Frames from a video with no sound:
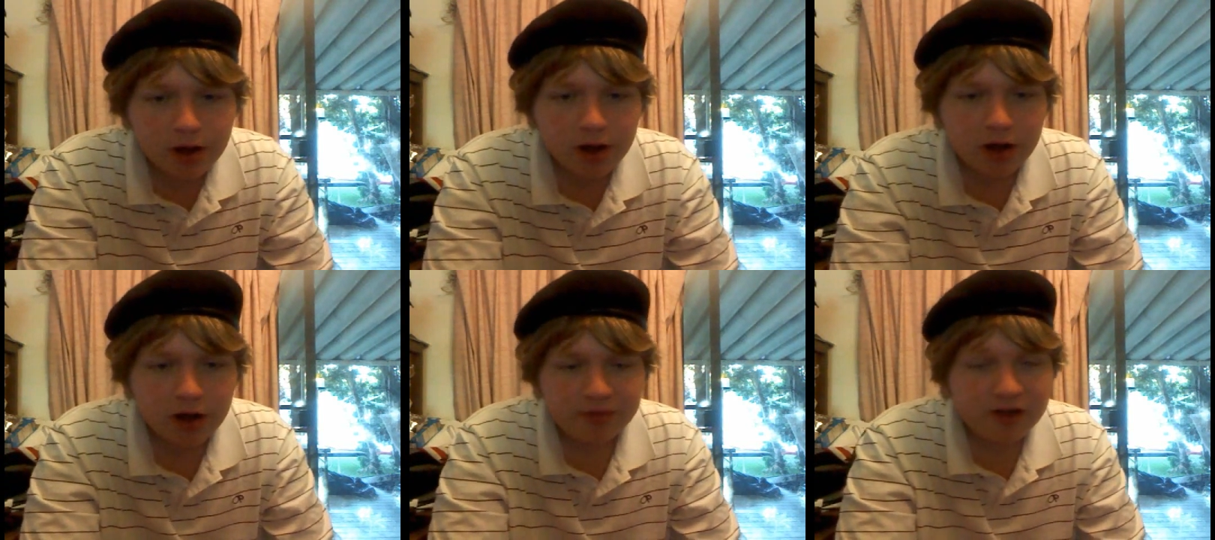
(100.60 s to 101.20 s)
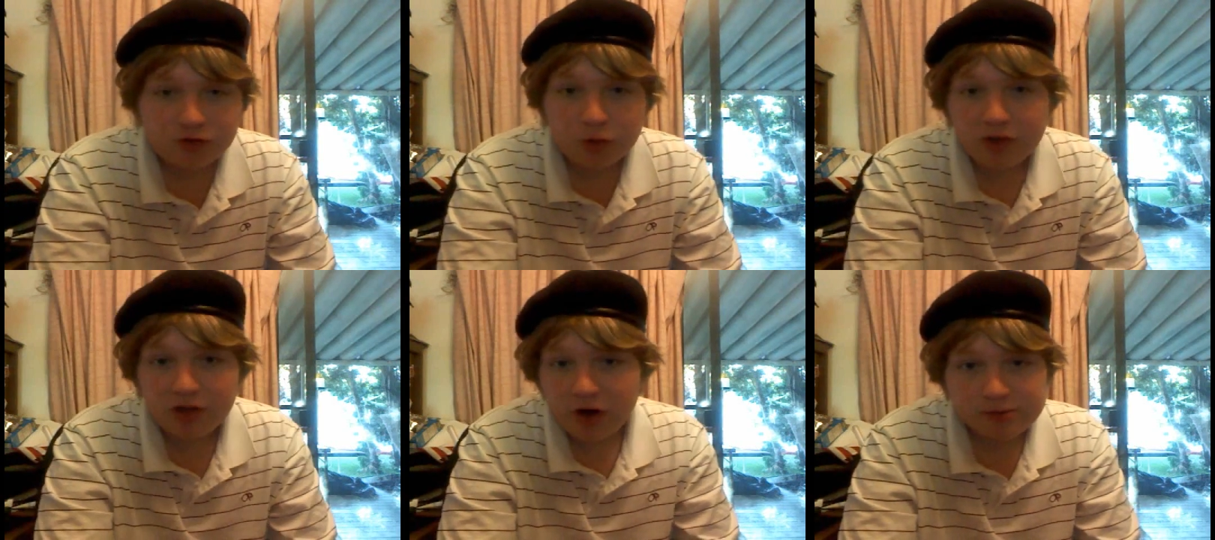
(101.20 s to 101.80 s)
You have
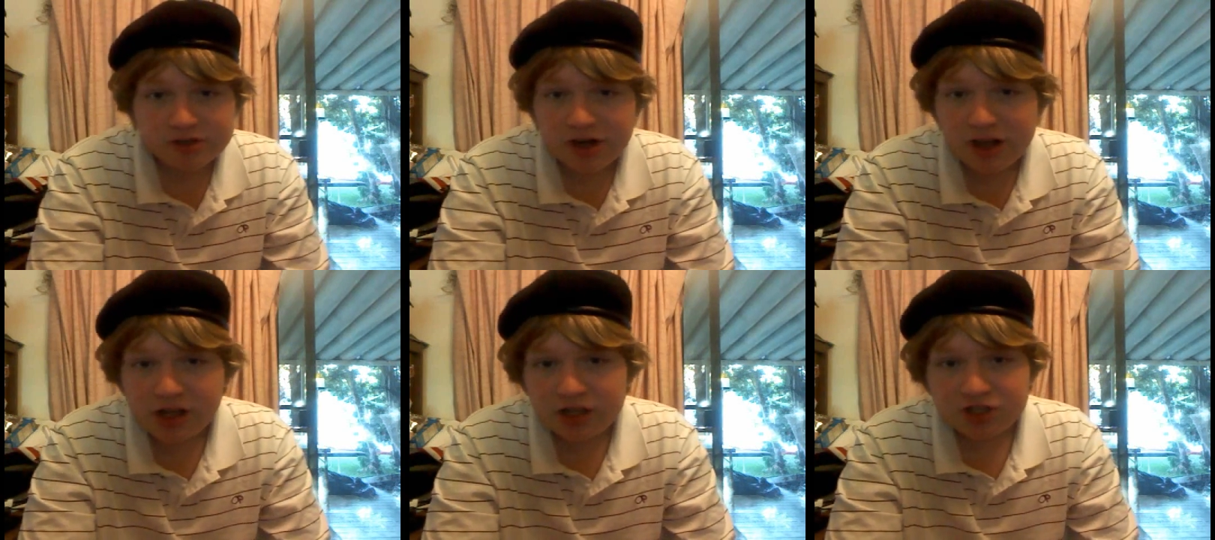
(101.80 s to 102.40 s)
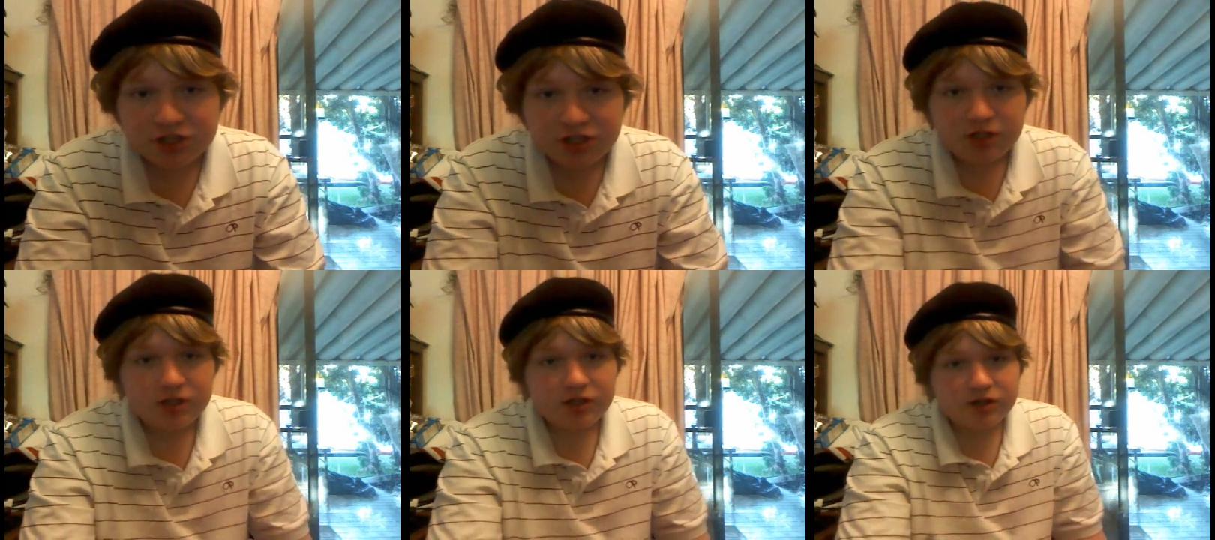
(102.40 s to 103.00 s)
20 grams in an AG,
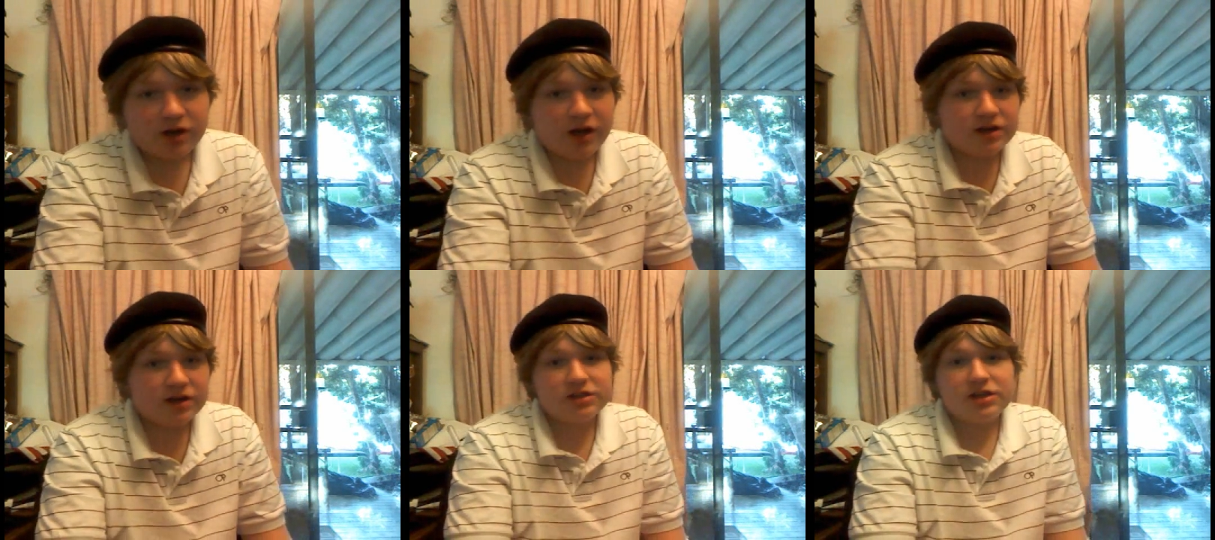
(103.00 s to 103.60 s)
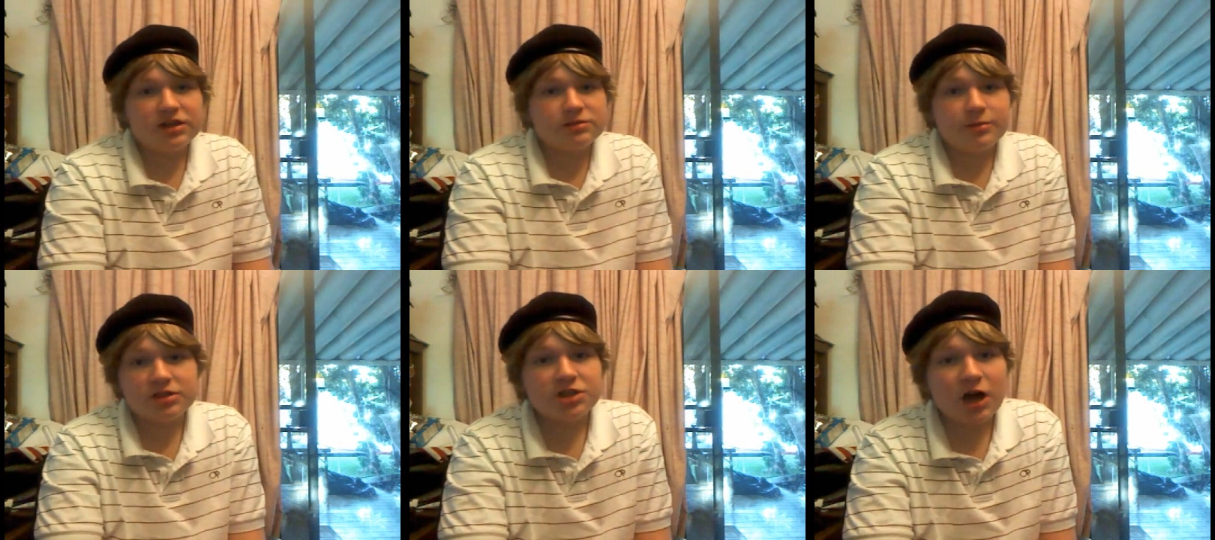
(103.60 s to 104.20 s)
you're not going to need as
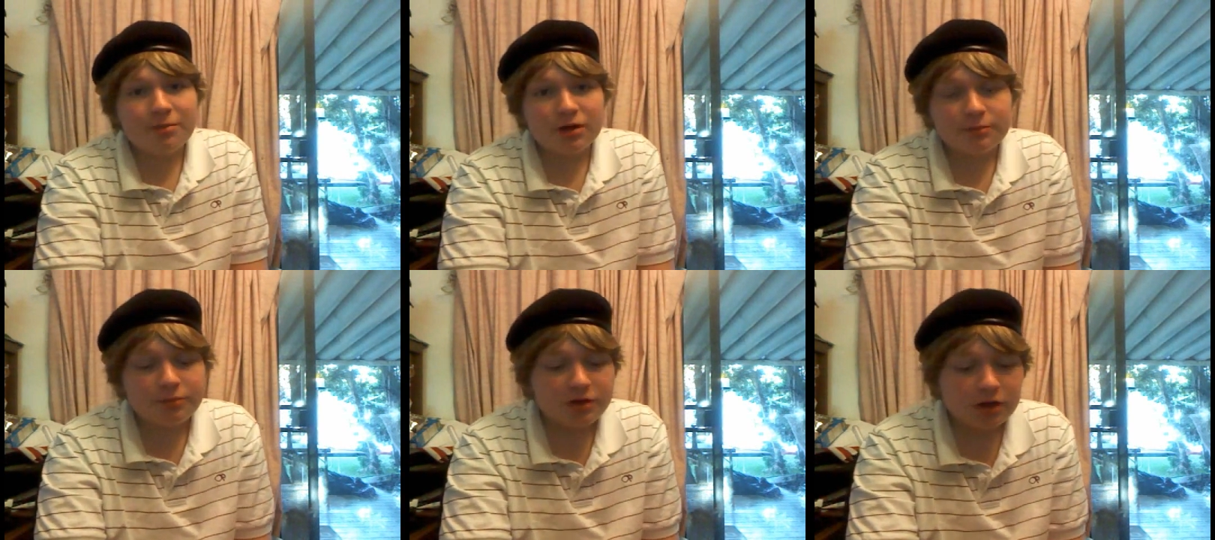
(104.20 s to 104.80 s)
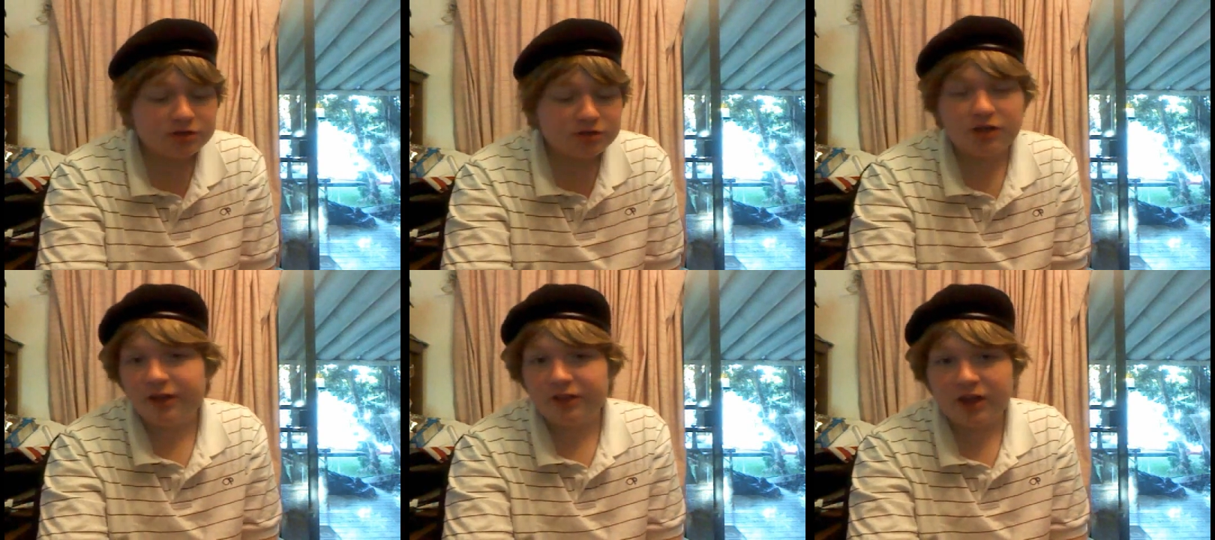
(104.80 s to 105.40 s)
much hop up, you know,
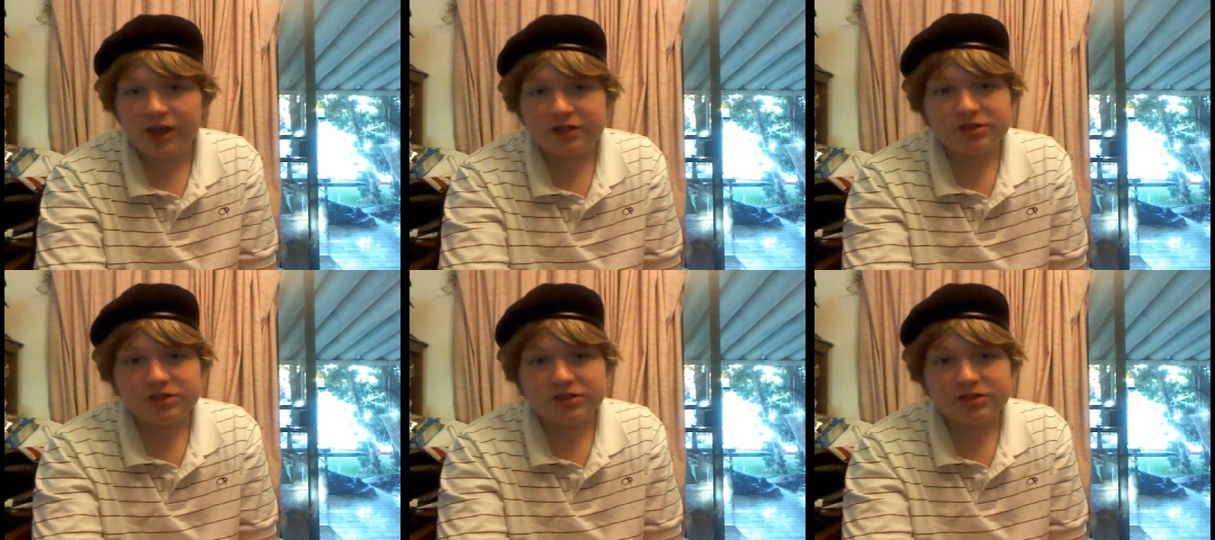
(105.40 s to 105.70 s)
stuff like that.